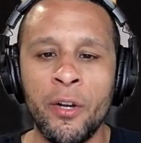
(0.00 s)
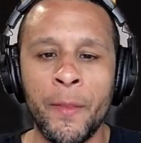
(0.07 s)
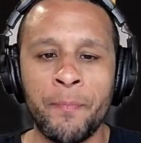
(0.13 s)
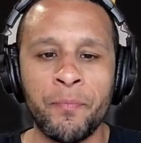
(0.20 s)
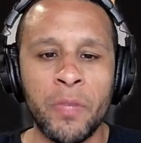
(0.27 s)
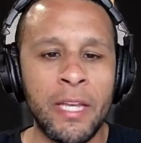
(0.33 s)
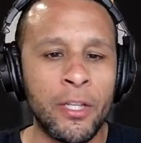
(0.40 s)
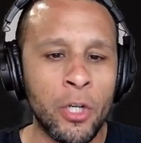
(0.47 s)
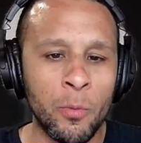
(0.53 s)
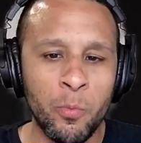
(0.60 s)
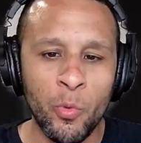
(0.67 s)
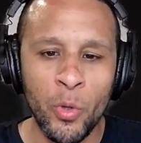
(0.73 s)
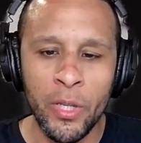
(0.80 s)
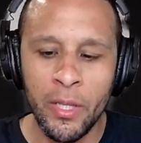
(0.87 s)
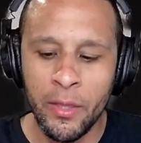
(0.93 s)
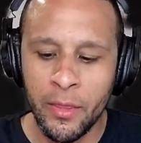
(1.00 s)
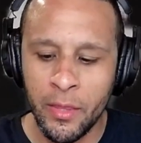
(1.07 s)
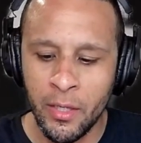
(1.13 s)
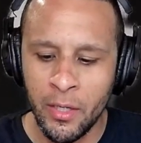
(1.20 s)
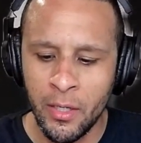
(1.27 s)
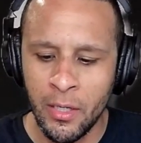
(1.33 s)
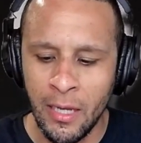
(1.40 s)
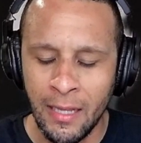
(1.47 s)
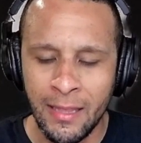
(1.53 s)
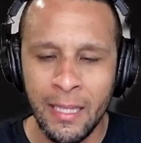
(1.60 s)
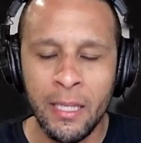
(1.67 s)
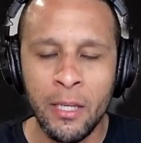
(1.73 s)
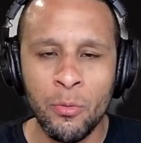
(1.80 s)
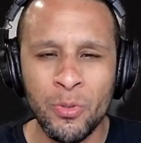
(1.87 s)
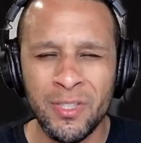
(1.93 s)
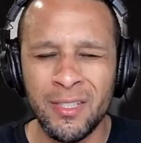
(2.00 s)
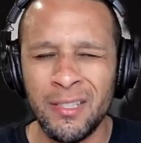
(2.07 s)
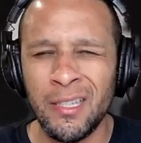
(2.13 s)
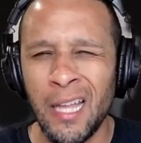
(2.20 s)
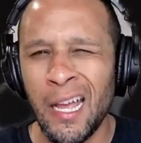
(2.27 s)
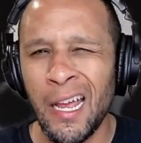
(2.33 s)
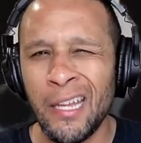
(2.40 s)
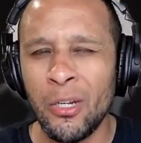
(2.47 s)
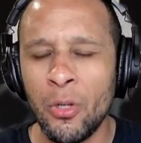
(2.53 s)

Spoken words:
Ended up with, I think it was 9